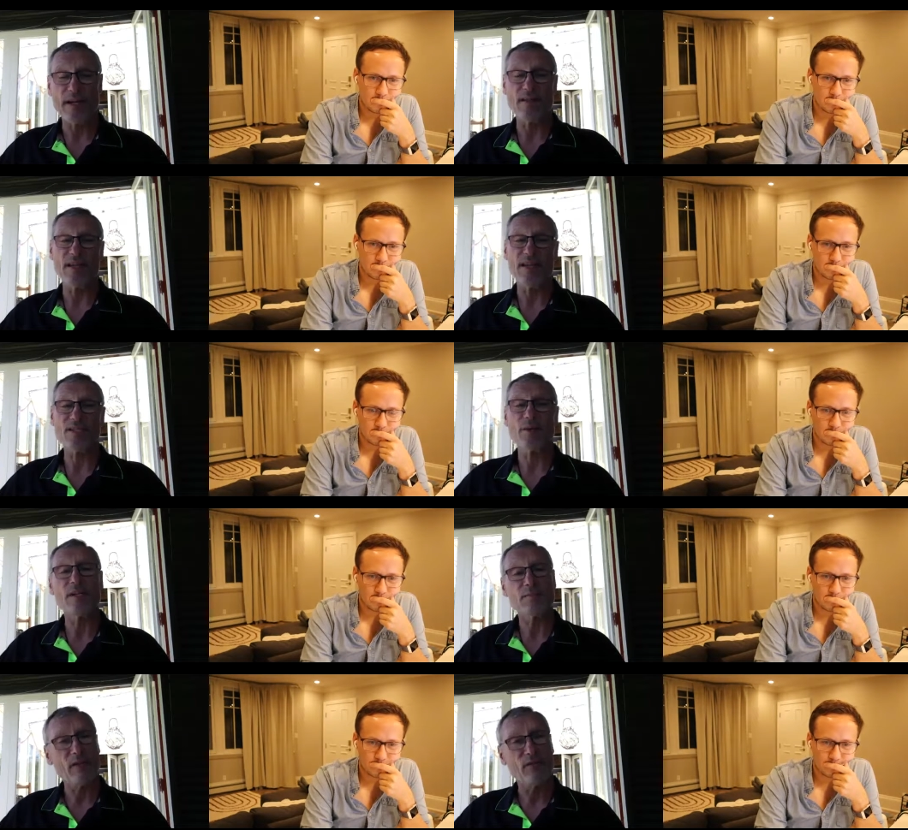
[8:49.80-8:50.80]
Speaker 1: out there. So
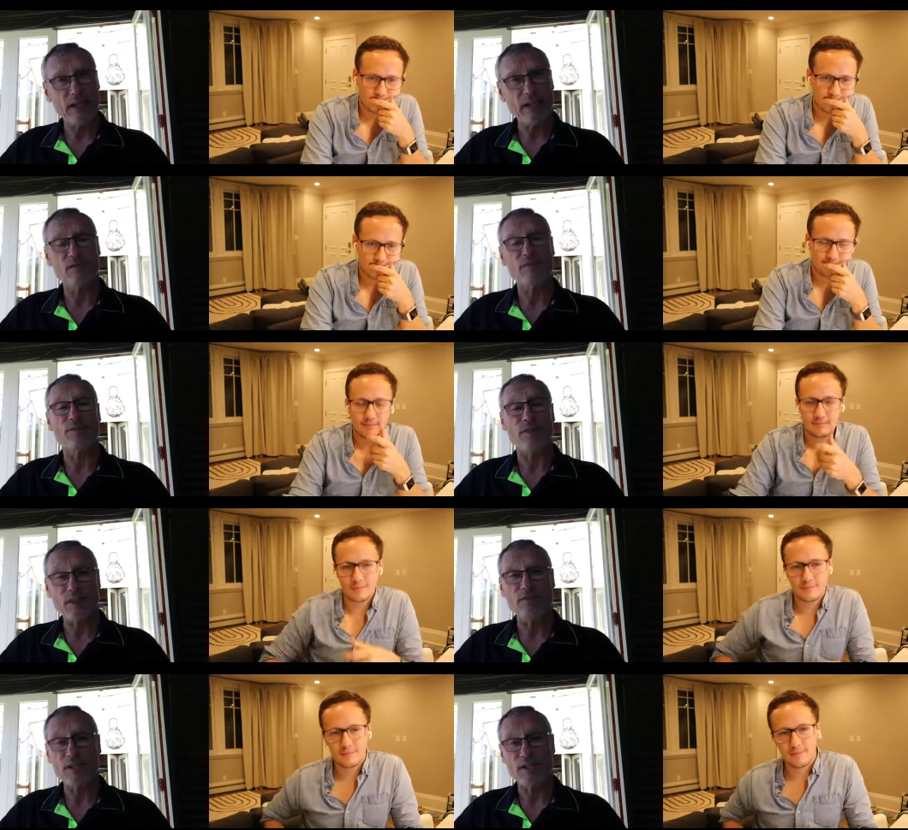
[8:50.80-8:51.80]
it's been really good for
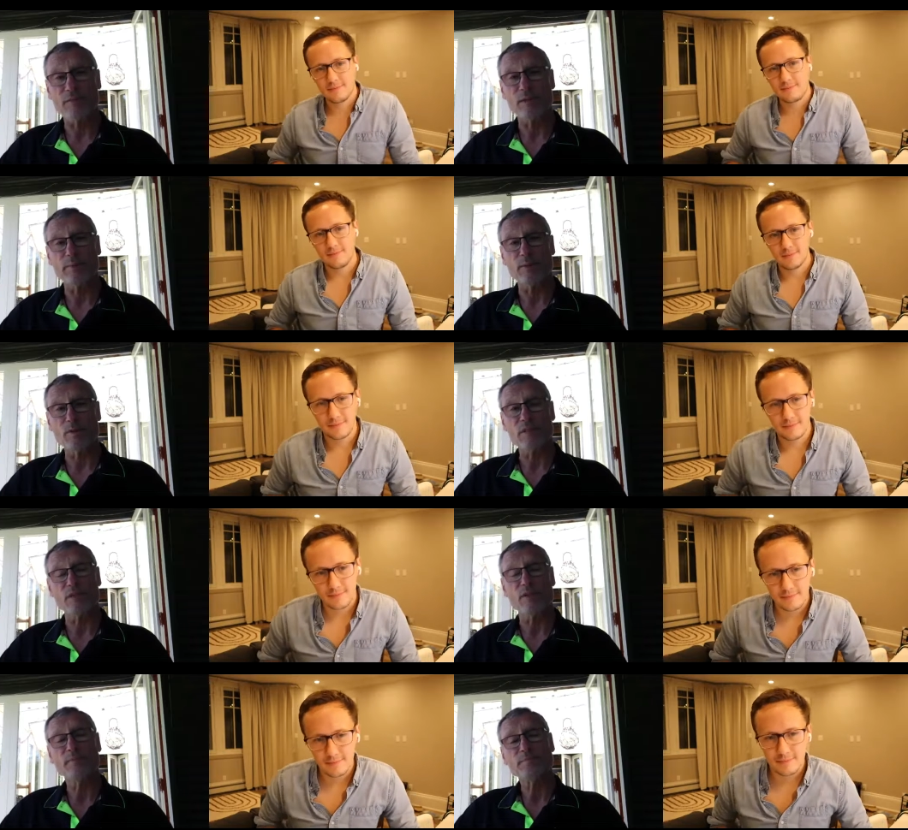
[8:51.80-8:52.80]
fundraising for the board
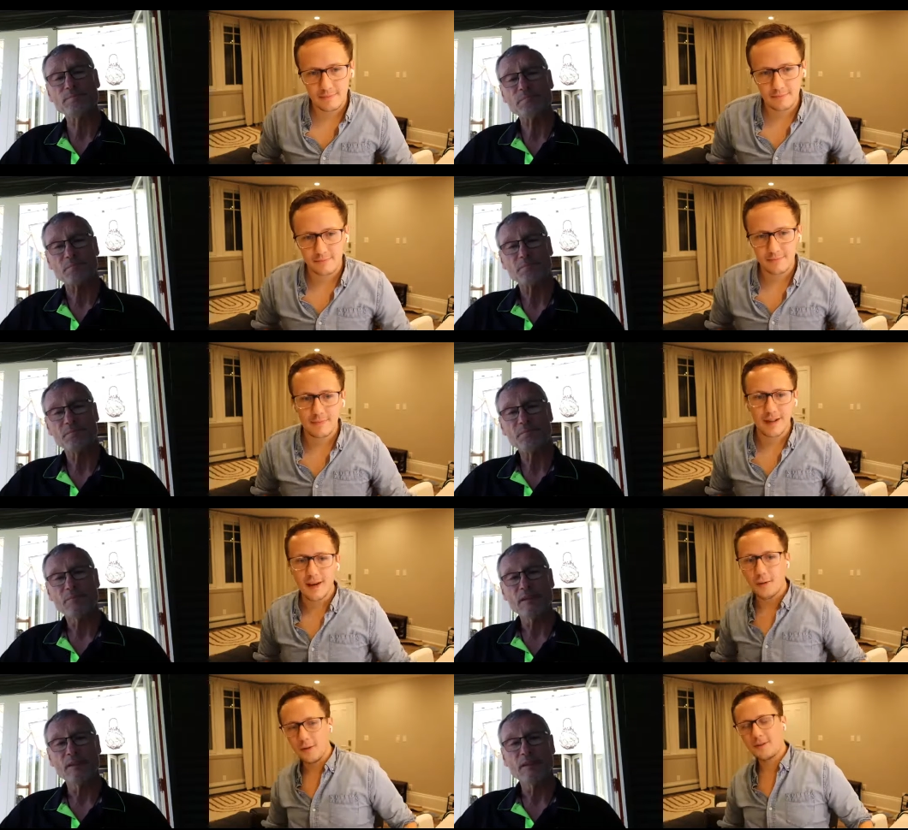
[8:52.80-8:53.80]
too.
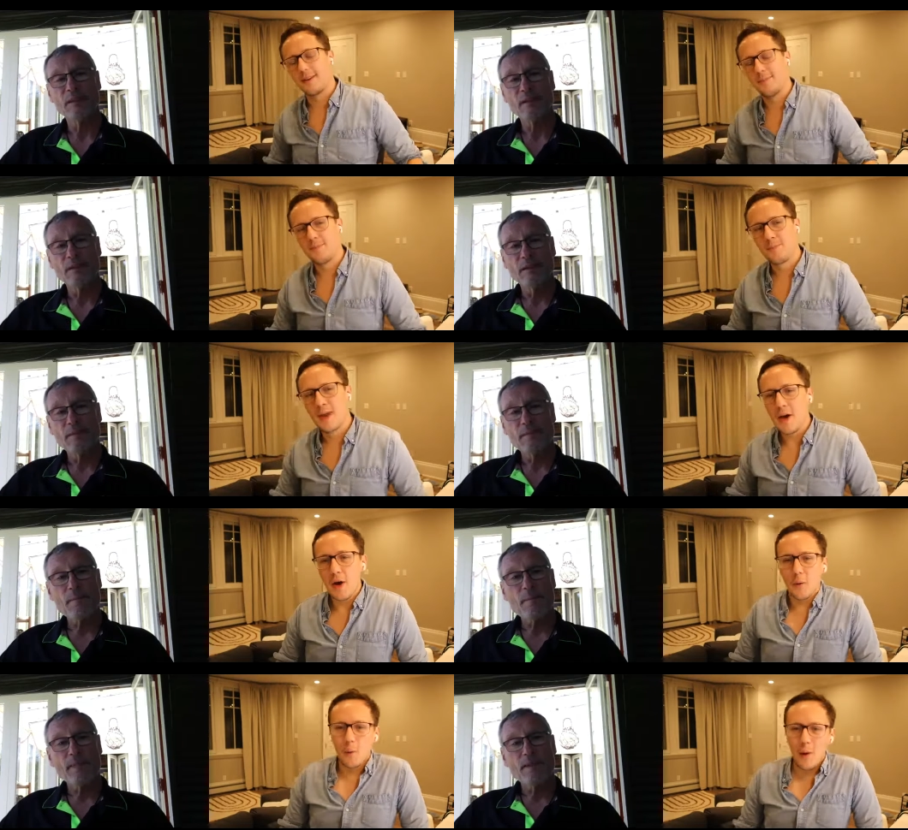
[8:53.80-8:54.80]
Awesome.
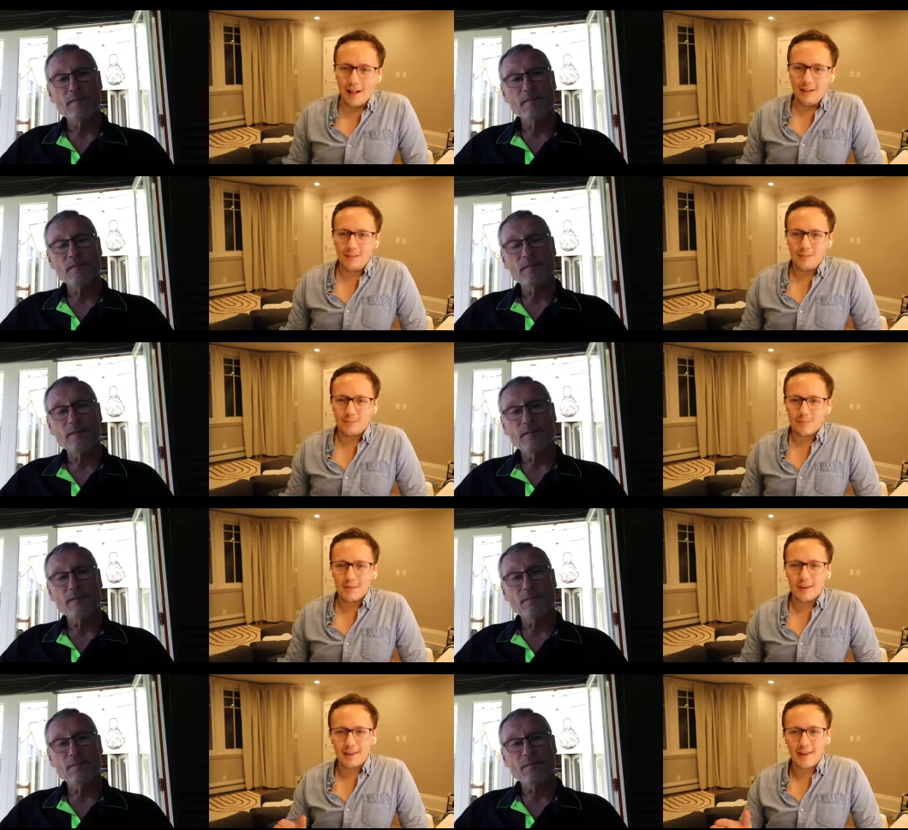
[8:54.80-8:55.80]
Well,
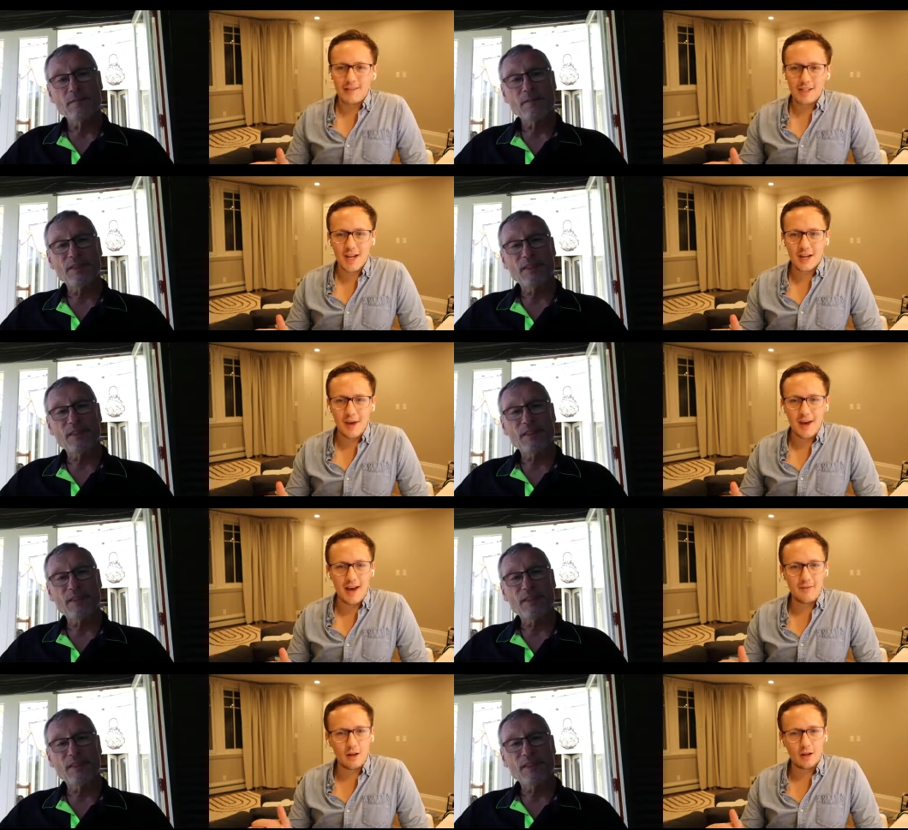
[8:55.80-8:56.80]
Speaker 2: let's have a chat about
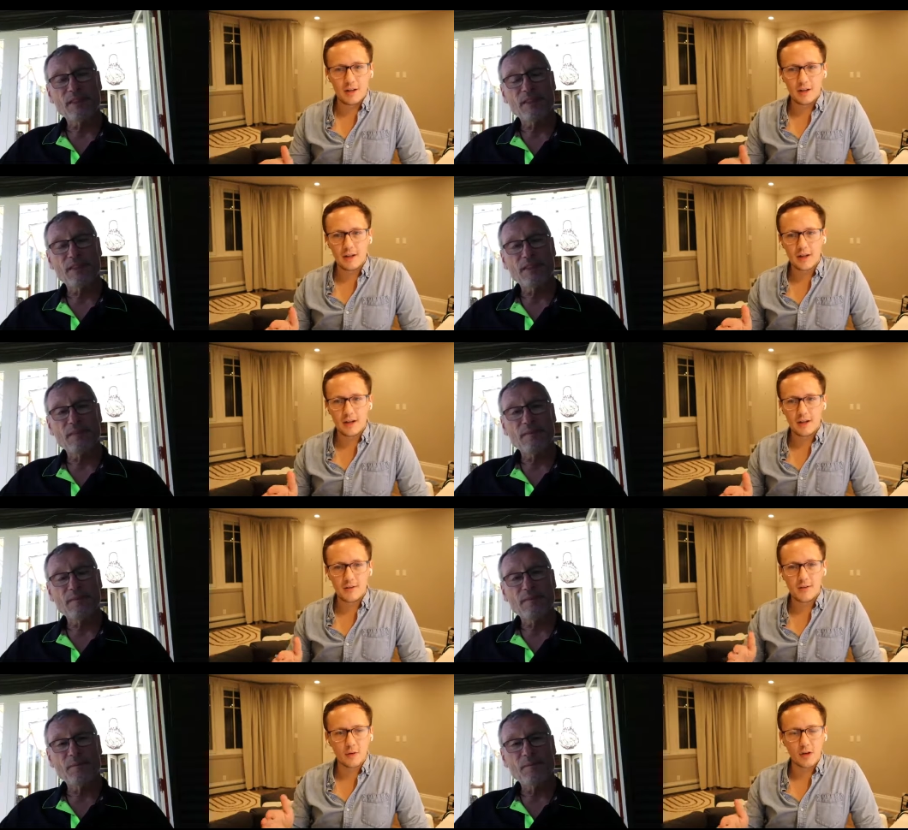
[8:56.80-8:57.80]
Avalon and the kind of
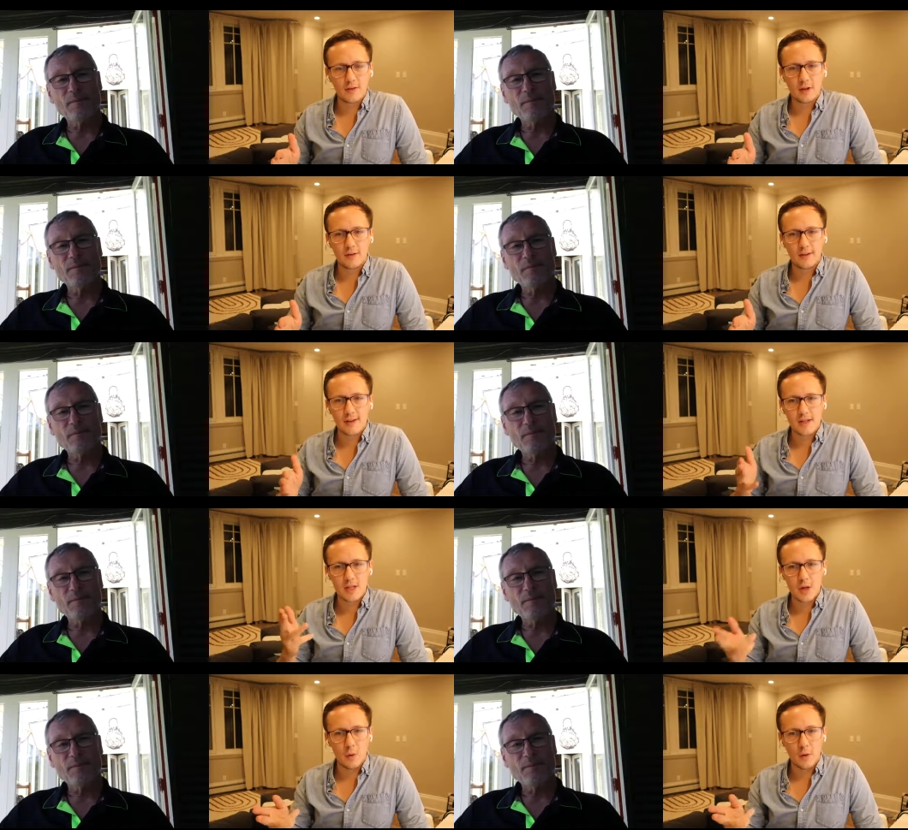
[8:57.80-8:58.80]
story. So you see, there's
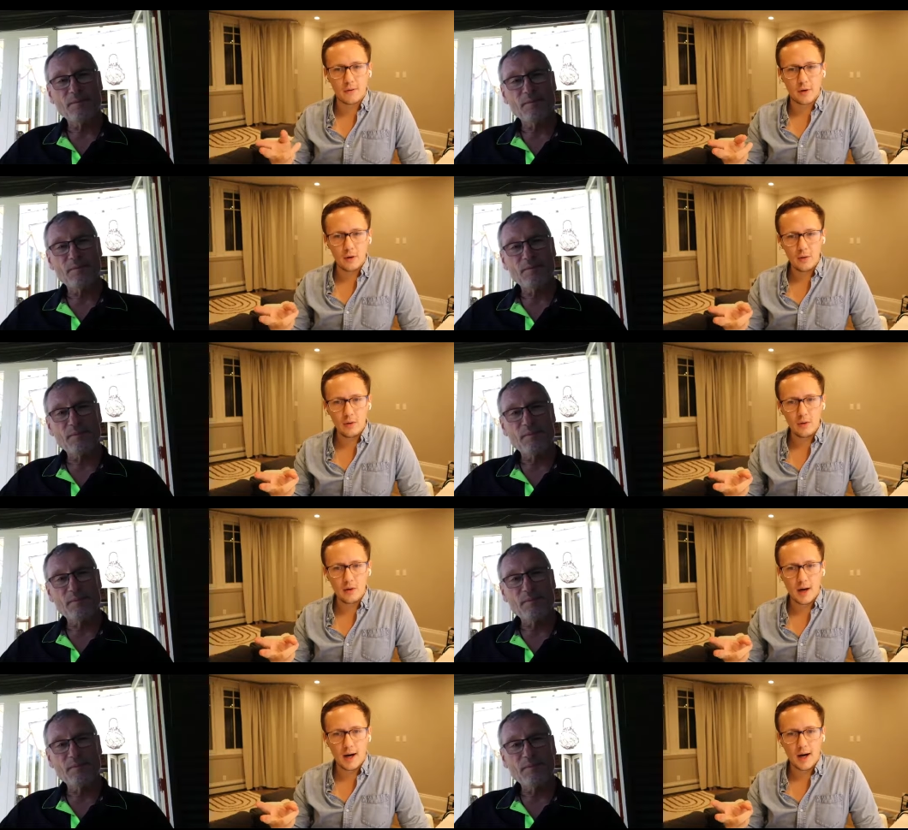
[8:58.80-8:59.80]
two of you.
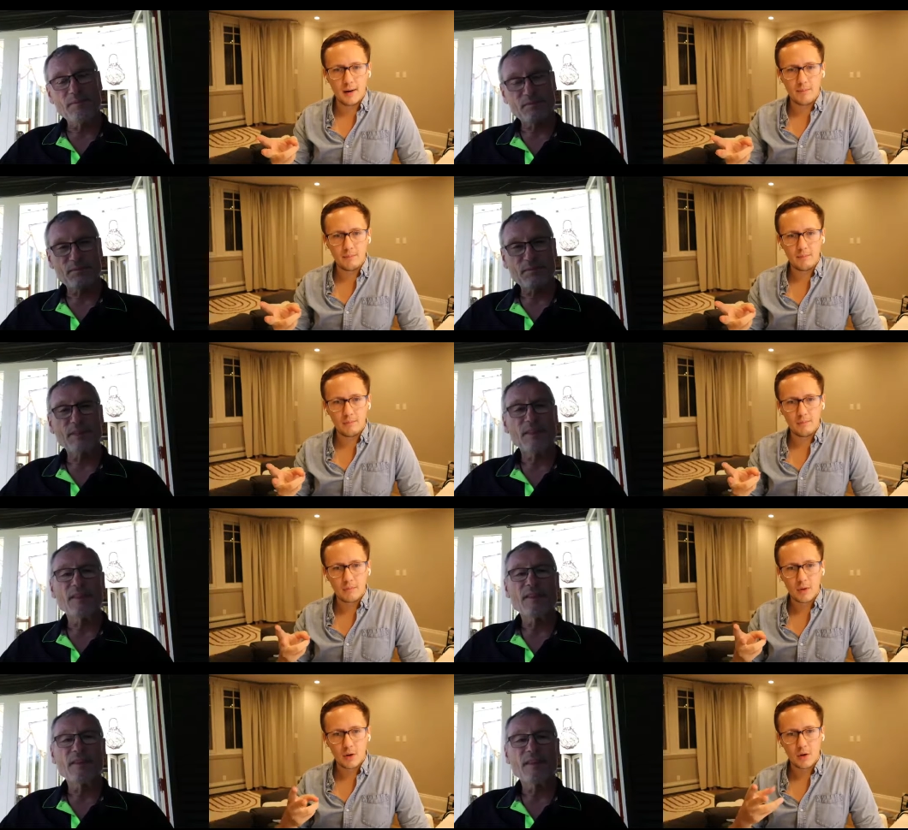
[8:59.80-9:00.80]
Um,
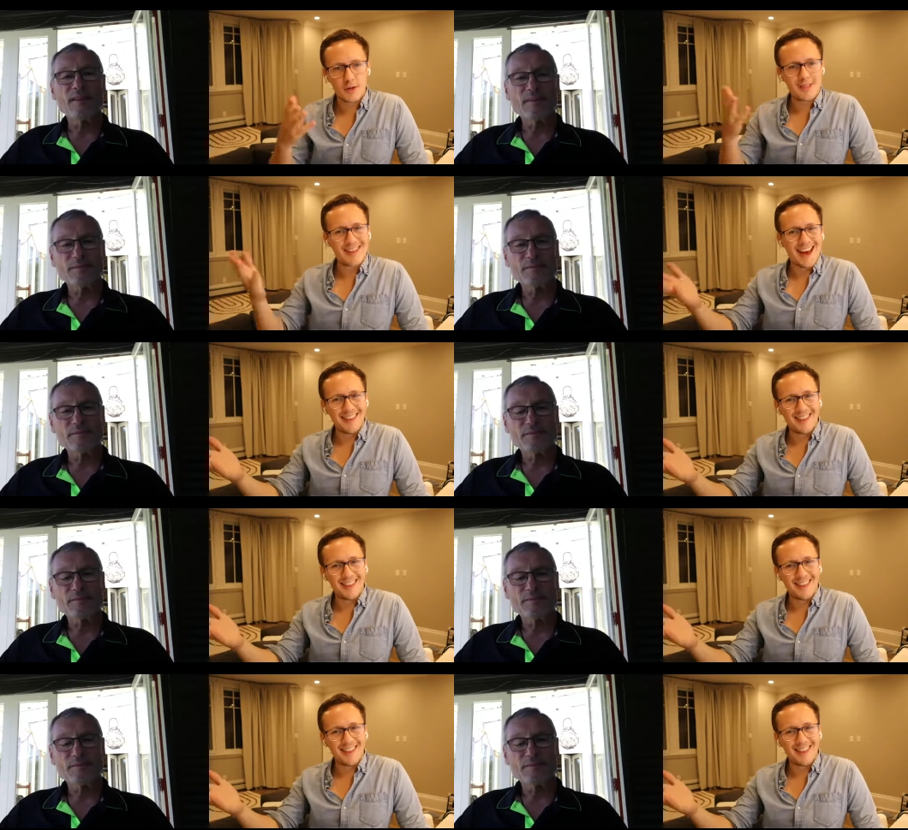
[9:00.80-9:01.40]
who is the other